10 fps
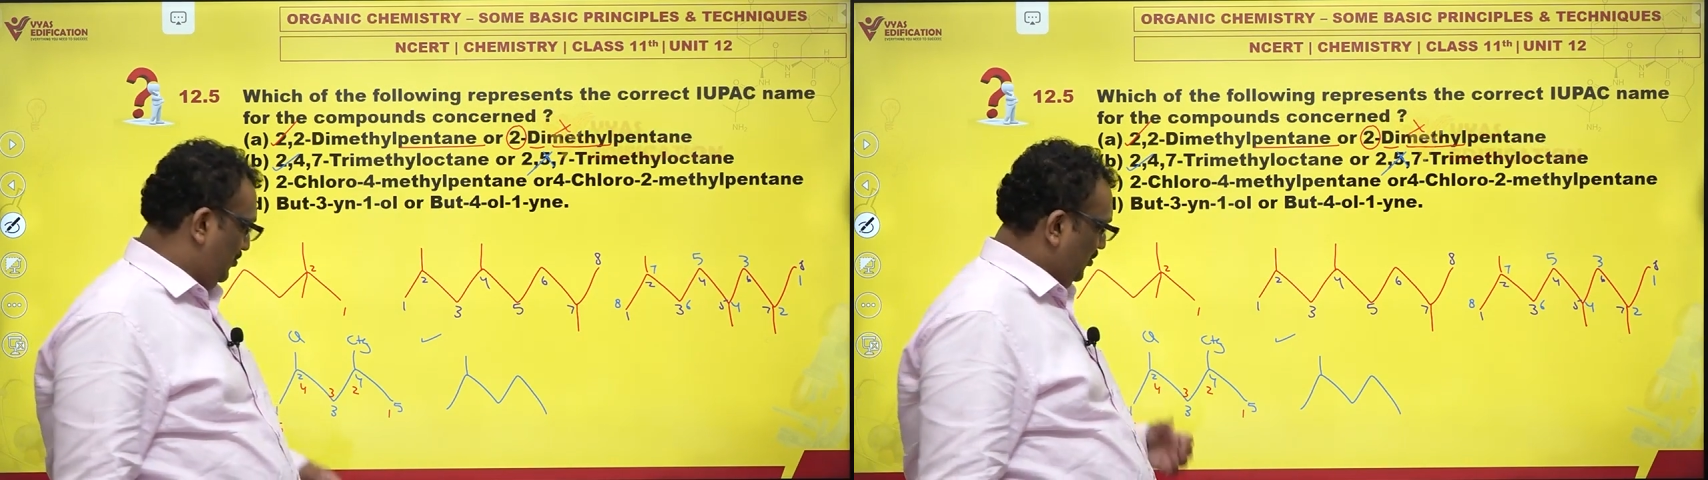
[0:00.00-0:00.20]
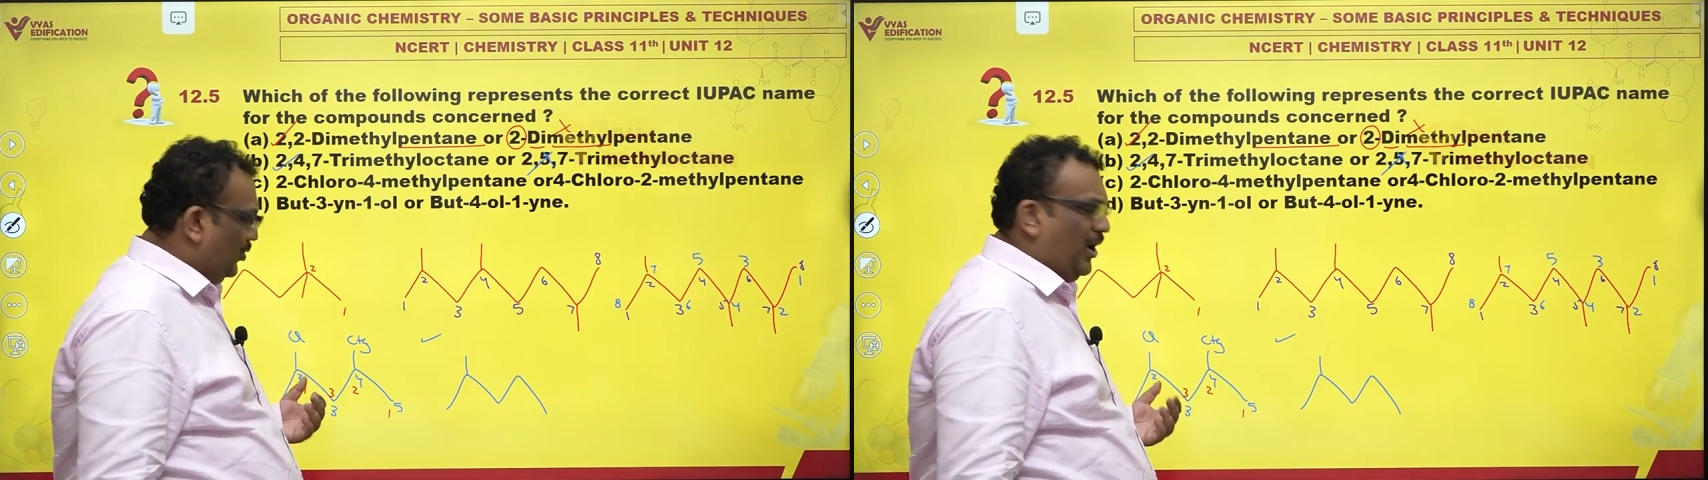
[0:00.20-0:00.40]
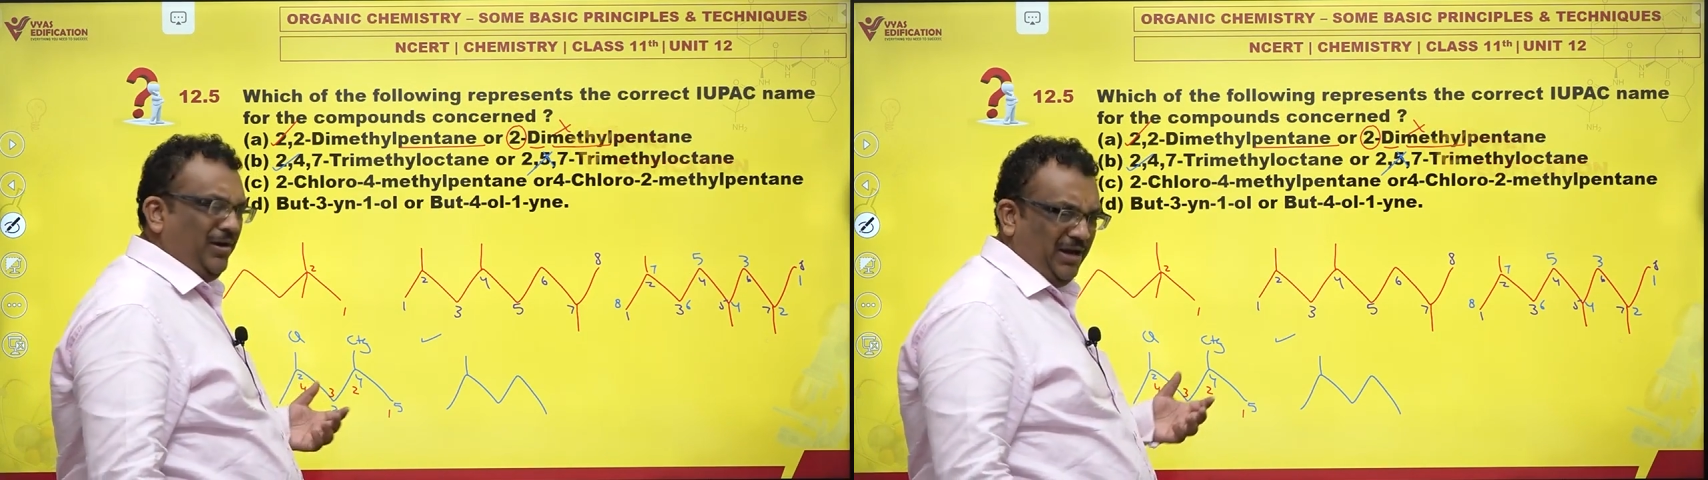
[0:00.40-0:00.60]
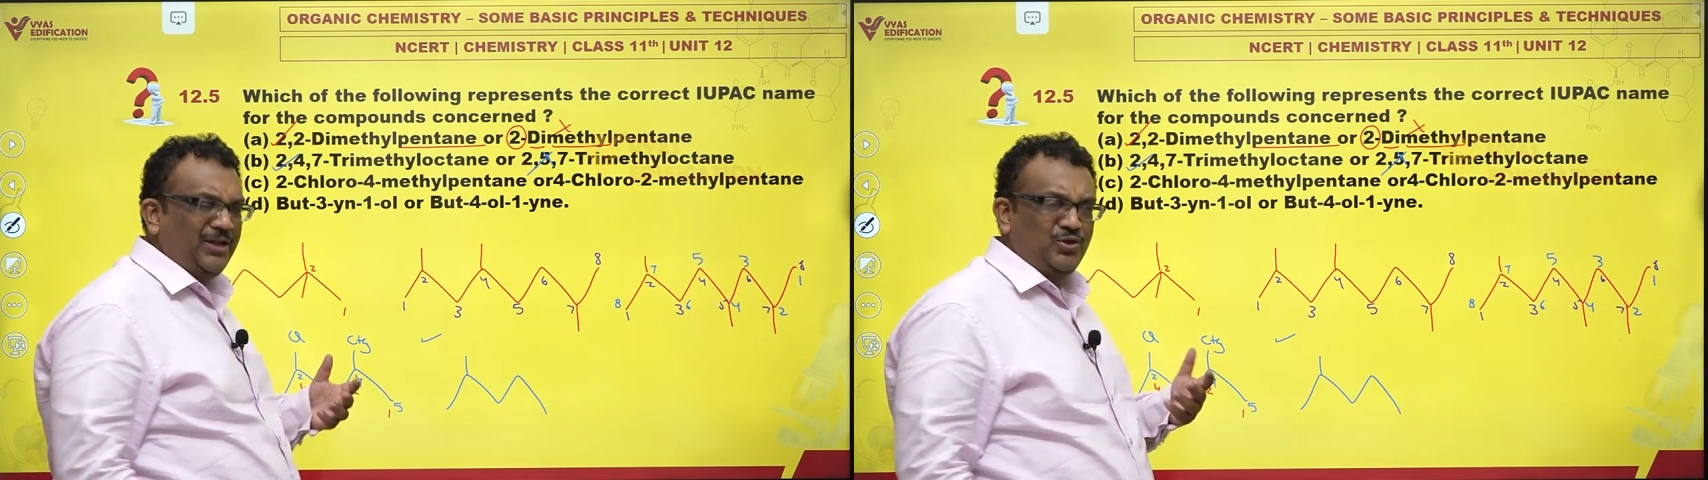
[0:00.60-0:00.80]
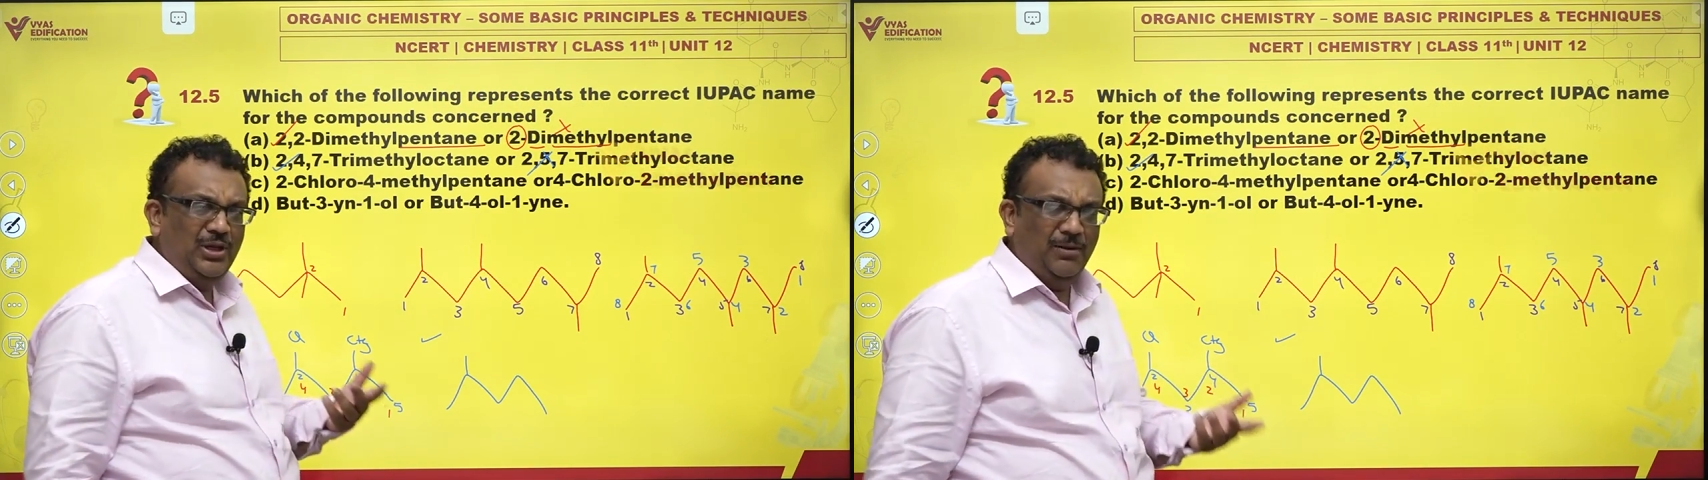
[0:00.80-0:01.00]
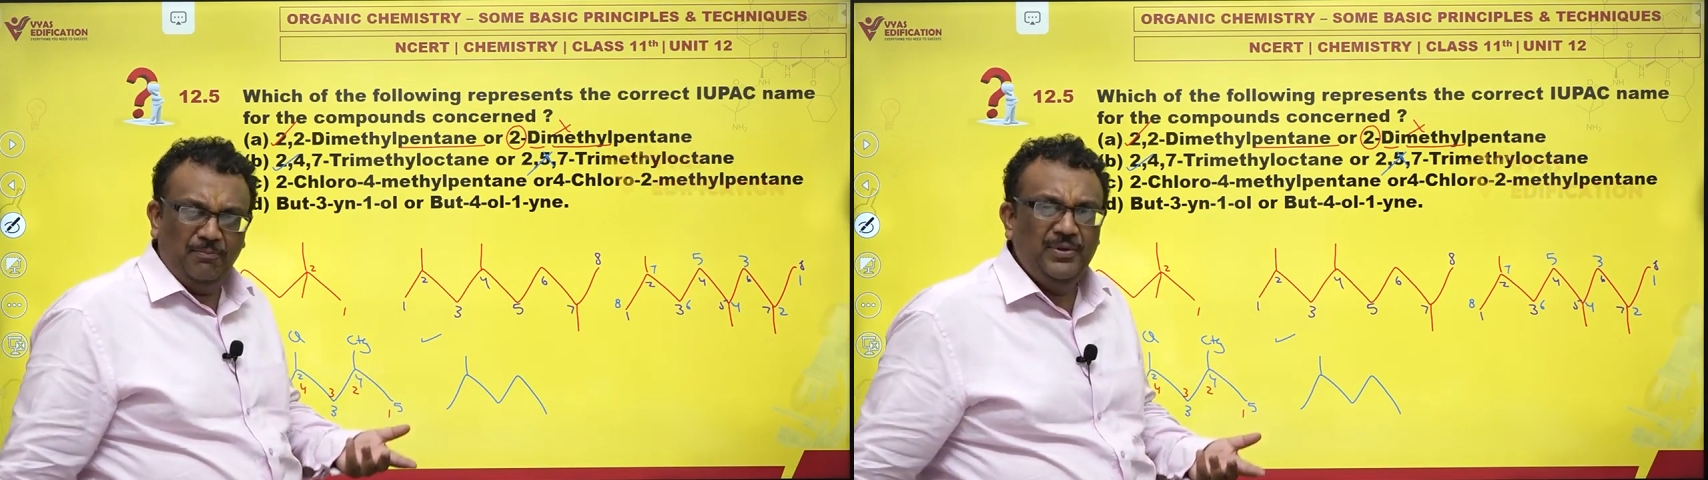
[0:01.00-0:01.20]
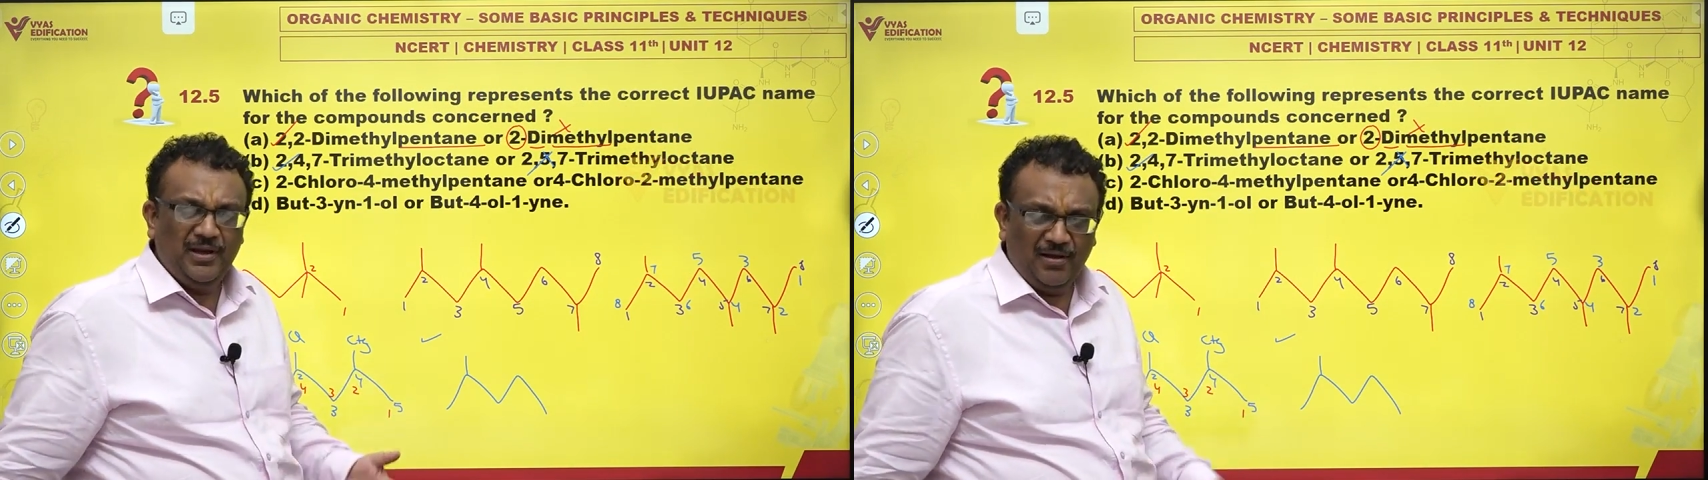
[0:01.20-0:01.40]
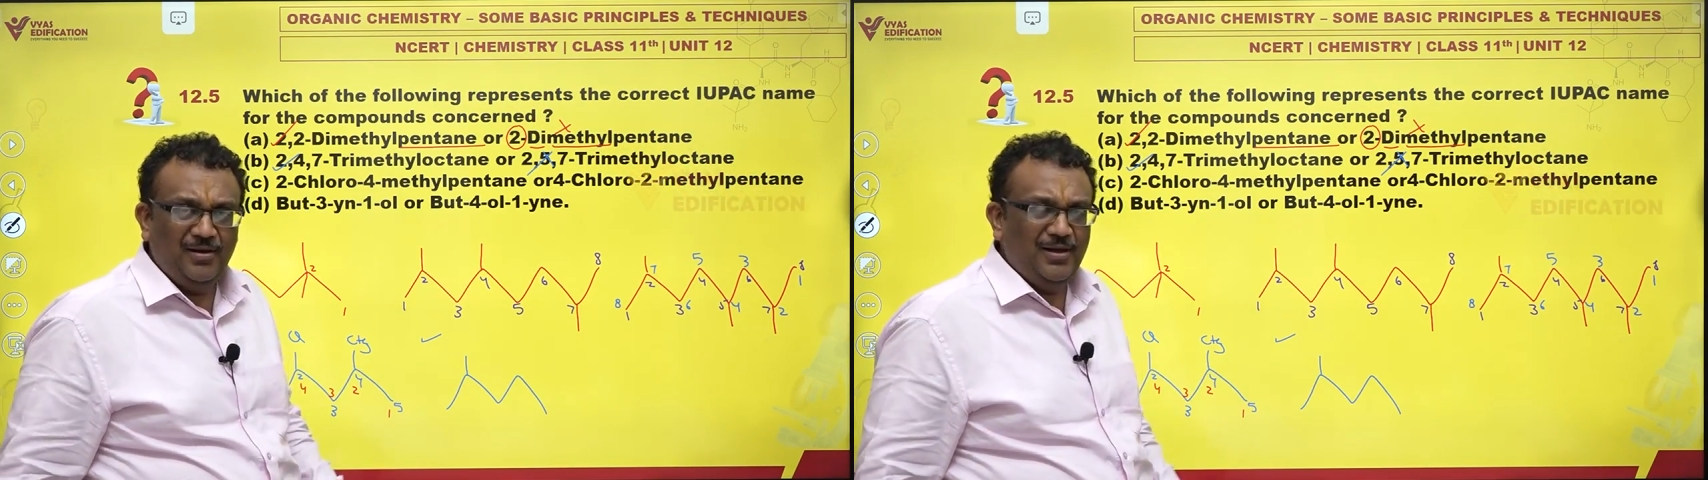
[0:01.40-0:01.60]
you can't actually appear
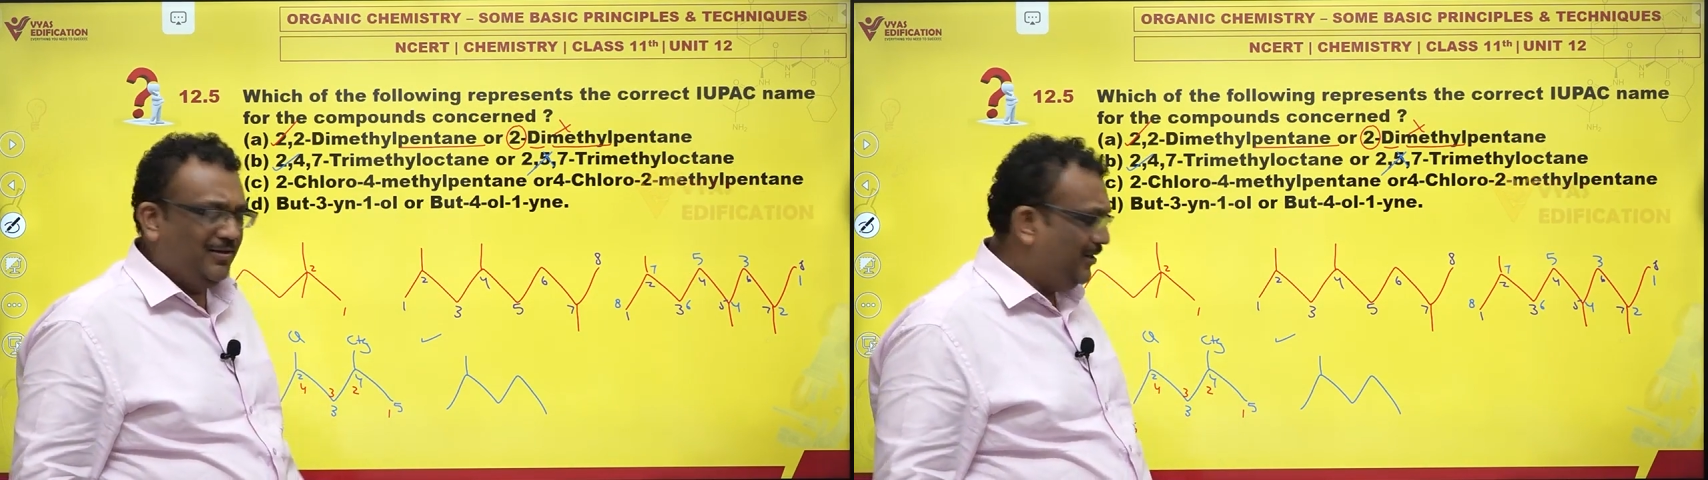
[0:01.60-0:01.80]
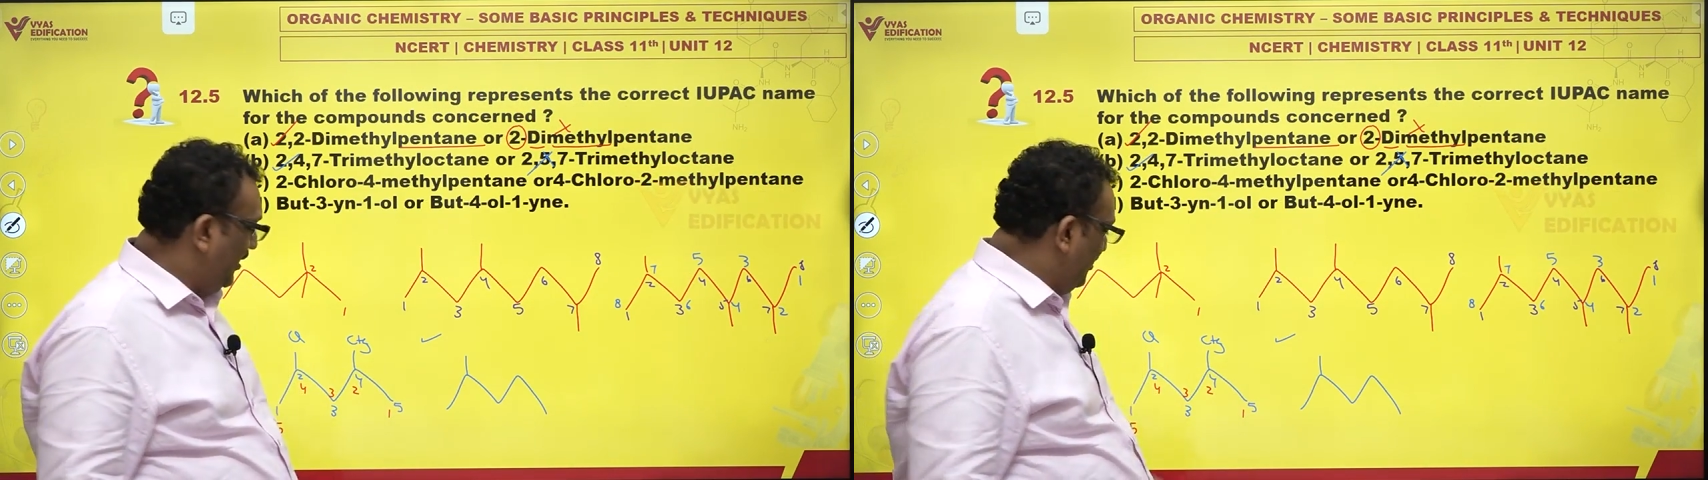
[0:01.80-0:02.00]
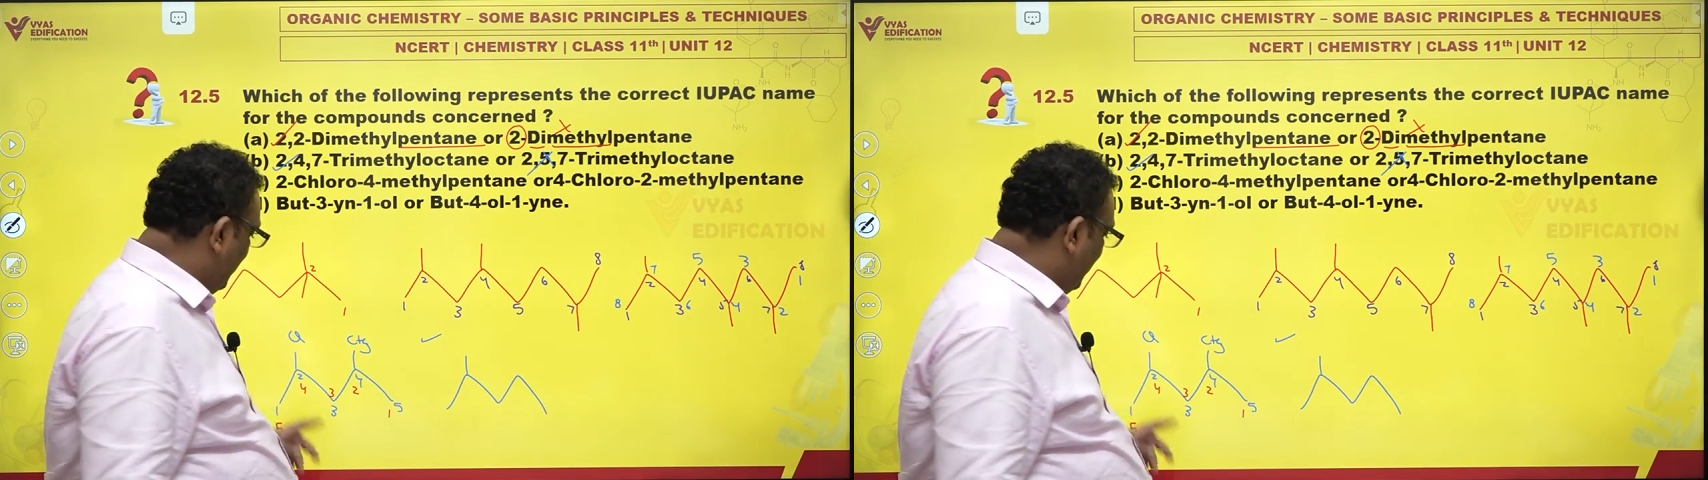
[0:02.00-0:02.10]
earlier than